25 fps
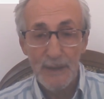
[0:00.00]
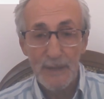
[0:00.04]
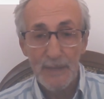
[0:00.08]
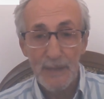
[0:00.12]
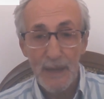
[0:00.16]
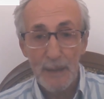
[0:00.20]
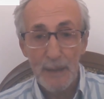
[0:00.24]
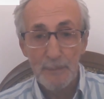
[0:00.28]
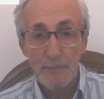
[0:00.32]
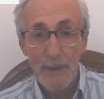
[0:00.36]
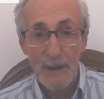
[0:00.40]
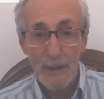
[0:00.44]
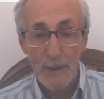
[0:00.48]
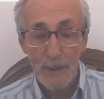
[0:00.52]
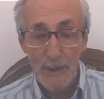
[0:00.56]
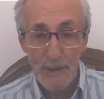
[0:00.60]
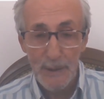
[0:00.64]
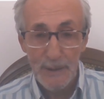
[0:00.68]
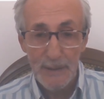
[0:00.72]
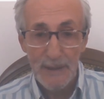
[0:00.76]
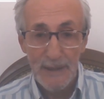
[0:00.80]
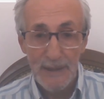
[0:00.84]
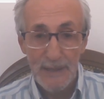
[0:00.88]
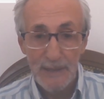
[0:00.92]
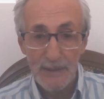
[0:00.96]

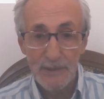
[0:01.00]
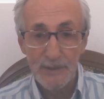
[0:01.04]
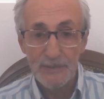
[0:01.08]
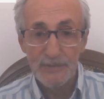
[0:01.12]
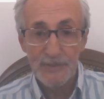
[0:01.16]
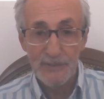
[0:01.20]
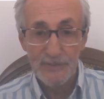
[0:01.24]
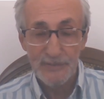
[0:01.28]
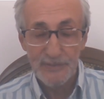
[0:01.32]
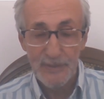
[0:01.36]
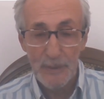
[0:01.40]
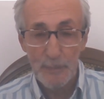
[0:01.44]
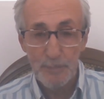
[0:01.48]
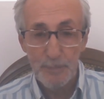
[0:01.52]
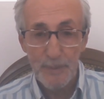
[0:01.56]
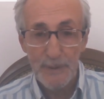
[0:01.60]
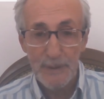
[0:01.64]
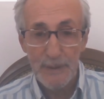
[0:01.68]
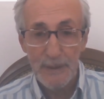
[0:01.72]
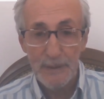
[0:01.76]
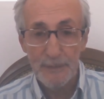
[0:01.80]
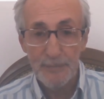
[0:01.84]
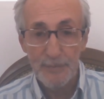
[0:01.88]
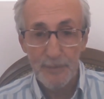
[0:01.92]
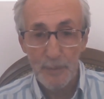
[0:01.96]
American leaders
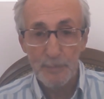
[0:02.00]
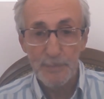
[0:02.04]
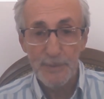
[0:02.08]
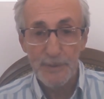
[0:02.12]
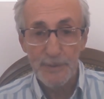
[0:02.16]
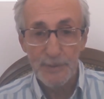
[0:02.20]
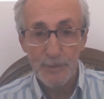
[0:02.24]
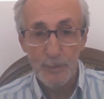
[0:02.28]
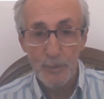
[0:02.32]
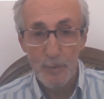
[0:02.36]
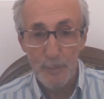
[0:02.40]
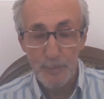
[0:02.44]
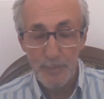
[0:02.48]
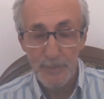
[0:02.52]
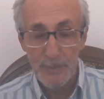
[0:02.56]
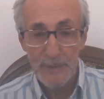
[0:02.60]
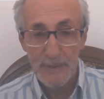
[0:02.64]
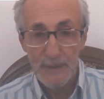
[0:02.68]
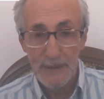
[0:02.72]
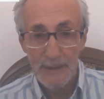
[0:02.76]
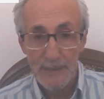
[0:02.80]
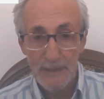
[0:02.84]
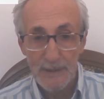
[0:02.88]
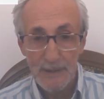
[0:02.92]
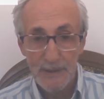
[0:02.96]
separately from the
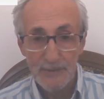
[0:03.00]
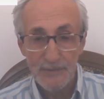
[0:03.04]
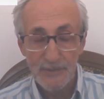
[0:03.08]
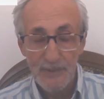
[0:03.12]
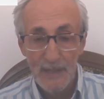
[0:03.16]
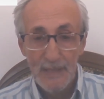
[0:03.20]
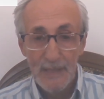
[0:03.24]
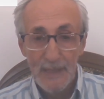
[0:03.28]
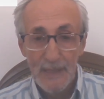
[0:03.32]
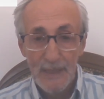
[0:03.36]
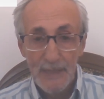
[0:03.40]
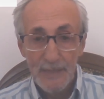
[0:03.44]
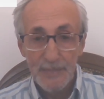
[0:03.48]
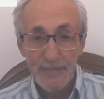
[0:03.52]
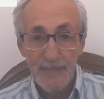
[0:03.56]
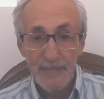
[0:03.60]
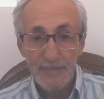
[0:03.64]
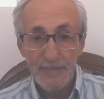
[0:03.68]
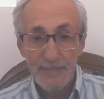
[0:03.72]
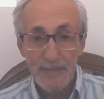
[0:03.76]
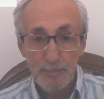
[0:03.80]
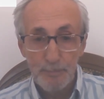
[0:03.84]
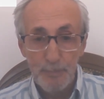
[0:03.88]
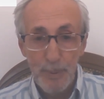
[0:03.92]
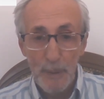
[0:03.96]
European leaders, then
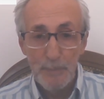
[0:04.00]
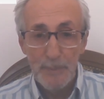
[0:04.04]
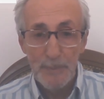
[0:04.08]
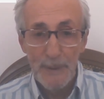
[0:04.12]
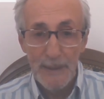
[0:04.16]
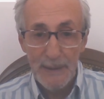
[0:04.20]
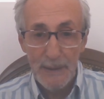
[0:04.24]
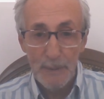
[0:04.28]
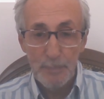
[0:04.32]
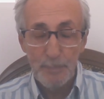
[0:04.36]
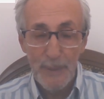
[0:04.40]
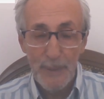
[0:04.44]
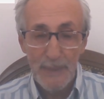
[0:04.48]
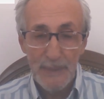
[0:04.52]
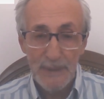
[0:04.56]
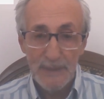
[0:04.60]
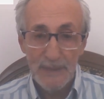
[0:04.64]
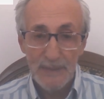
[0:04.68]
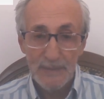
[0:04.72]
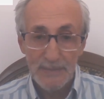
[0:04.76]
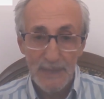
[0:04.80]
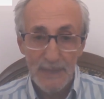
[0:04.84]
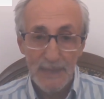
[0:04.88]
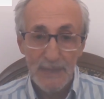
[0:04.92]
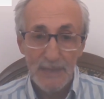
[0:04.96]
the public
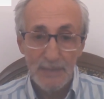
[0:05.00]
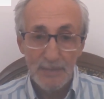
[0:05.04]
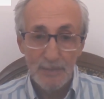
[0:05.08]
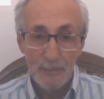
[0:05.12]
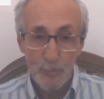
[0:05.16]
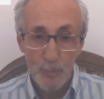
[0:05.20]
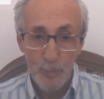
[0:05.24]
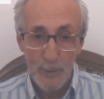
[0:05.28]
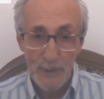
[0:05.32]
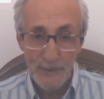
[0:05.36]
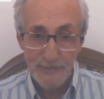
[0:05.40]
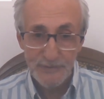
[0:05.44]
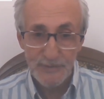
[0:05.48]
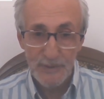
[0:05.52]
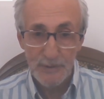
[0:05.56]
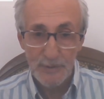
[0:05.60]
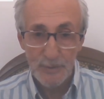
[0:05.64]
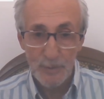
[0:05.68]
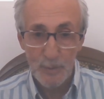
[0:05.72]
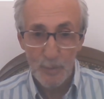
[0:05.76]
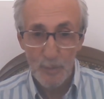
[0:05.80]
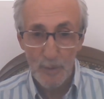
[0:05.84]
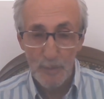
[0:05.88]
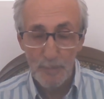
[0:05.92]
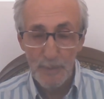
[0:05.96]
opinion in Western
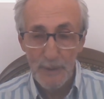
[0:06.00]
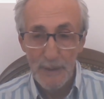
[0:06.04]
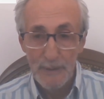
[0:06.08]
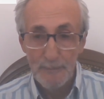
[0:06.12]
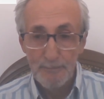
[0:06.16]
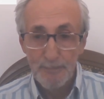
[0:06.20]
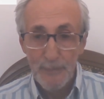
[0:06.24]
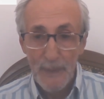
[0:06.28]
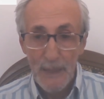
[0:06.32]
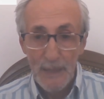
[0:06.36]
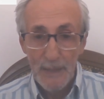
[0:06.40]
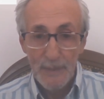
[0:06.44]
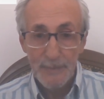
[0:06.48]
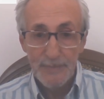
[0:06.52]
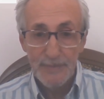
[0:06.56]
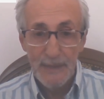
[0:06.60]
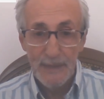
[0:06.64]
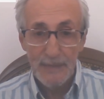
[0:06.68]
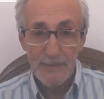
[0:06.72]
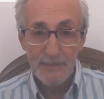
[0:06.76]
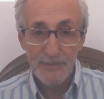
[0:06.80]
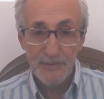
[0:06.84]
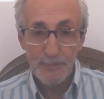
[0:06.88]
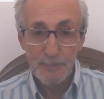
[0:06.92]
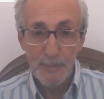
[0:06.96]
Europe,
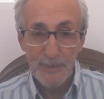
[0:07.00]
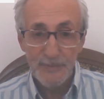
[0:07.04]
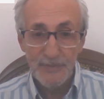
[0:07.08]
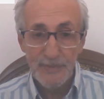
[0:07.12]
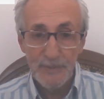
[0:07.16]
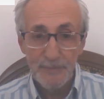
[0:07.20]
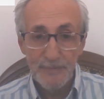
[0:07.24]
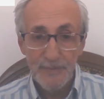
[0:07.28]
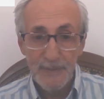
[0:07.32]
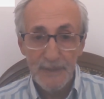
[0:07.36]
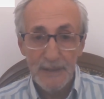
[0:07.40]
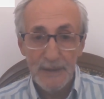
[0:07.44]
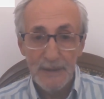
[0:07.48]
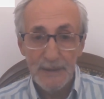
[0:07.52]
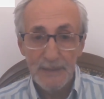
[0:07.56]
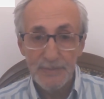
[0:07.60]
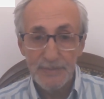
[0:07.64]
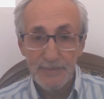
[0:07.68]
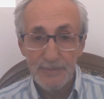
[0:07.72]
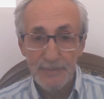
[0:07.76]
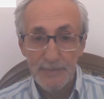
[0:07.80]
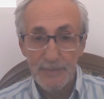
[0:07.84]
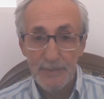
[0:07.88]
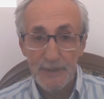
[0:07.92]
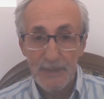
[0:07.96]
then specifically
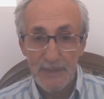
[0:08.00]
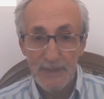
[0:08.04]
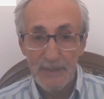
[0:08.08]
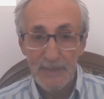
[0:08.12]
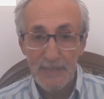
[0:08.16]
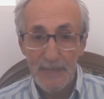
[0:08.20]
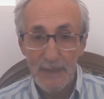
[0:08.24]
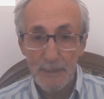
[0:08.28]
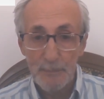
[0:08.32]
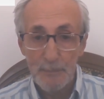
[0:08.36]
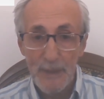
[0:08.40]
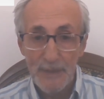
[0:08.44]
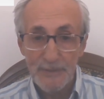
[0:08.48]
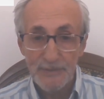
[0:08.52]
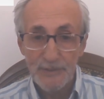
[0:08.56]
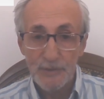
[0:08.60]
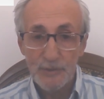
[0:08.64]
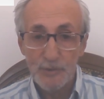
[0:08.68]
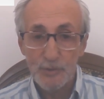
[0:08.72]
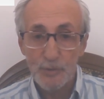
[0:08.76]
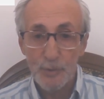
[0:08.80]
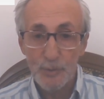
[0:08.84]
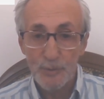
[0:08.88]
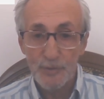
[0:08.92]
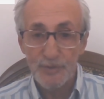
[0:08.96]
the
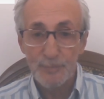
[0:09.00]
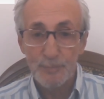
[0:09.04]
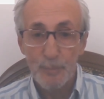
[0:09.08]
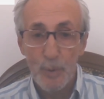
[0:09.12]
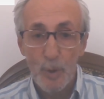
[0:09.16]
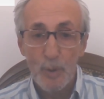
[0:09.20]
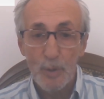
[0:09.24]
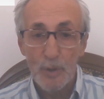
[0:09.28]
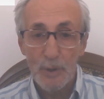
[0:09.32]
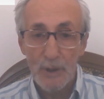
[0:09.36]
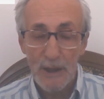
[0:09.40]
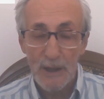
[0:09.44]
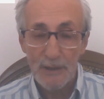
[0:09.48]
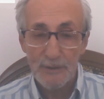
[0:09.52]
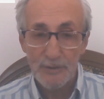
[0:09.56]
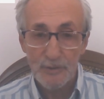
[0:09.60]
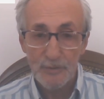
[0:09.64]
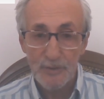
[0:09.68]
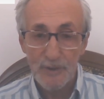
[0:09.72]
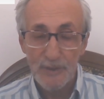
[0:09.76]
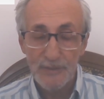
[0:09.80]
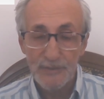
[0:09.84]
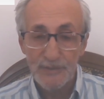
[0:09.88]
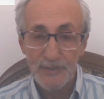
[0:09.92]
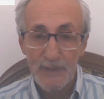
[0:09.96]
message to small
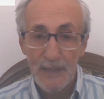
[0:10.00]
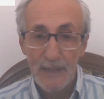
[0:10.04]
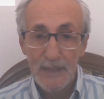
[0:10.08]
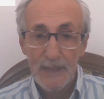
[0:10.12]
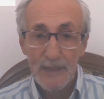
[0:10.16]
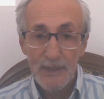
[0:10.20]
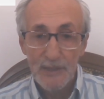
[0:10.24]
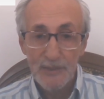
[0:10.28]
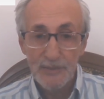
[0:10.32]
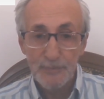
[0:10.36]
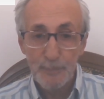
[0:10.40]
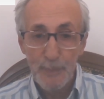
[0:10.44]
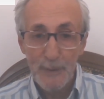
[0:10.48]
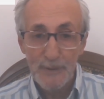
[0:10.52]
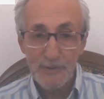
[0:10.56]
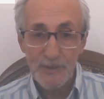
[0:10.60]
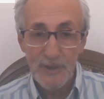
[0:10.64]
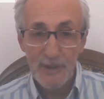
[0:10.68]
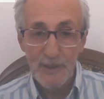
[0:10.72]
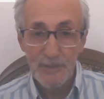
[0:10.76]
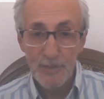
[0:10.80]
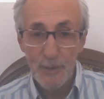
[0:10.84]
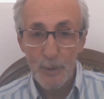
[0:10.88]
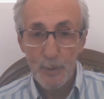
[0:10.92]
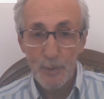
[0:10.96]
countries,
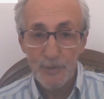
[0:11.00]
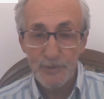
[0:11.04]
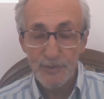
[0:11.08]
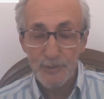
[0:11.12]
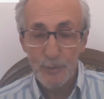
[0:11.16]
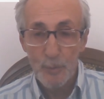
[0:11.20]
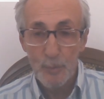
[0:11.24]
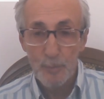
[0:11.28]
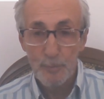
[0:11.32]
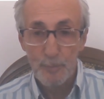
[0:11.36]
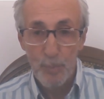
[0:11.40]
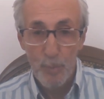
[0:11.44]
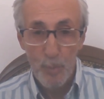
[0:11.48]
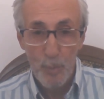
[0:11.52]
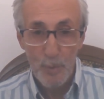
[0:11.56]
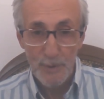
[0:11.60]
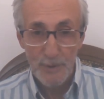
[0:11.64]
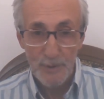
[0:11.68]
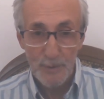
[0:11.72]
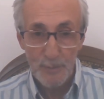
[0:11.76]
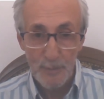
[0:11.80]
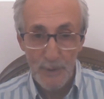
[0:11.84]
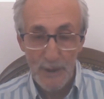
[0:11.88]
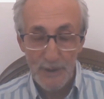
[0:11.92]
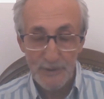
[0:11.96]
especially those who
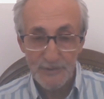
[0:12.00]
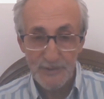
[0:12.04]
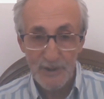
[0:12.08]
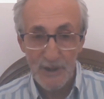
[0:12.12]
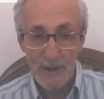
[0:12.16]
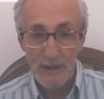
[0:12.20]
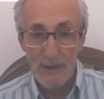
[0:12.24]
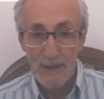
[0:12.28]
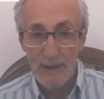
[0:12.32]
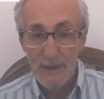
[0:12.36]
border Russia.